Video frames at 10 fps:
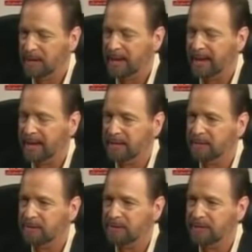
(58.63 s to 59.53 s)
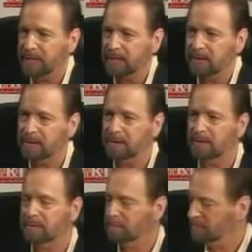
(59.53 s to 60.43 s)
And the
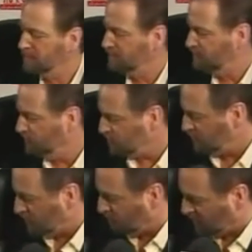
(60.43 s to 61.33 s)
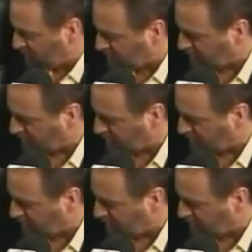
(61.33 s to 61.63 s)
first book was,